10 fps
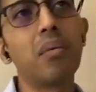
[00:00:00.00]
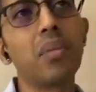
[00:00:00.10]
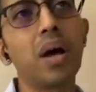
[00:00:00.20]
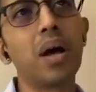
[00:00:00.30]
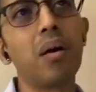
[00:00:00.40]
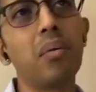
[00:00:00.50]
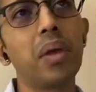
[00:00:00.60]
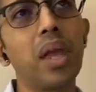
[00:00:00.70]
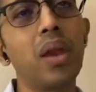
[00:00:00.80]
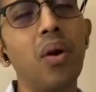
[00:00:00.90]
Depending on the
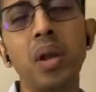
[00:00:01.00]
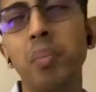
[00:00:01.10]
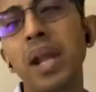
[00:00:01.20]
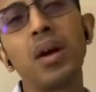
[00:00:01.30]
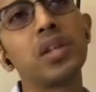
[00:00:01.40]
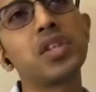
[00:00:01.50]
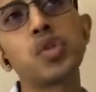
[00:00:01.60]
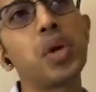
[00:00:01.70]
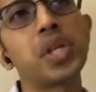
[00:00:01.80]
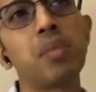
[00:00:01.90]
situation. Maybe this year
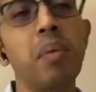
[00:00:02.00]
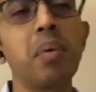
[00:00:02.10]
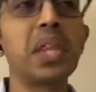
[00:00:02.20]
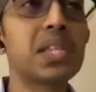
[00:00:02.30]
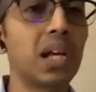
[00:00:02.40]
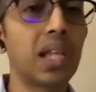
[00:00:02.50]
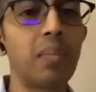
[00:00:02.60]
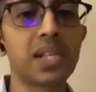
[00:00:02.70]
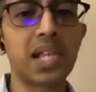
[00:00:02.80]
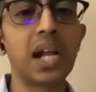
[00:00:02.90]
there'll be a slightly bigger
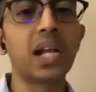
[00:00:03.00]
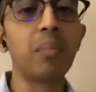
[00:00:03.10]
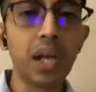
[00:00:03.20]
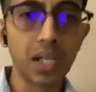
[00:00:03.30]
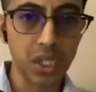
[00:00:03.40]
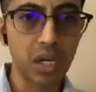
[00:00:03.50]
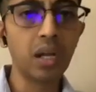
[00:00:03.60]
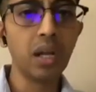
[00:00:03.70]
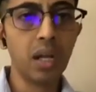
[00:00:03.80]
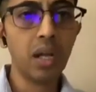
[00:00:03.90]
churn, maybe because
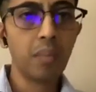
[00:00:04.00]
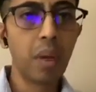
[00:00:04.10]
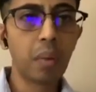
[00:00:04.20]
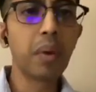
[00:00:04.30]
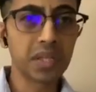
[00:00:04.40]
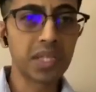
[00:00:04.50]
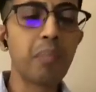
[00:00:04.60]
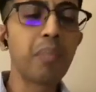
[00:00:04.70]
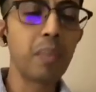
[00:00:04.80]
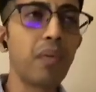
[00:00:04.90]
some people will not be
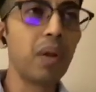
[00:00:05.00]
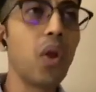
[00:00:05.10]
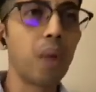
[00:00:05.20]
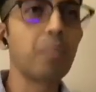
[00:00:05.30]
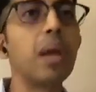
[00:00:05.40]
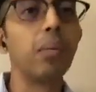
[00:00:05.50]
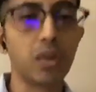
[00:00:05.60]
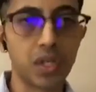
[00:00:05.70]
able to survive. It sometimes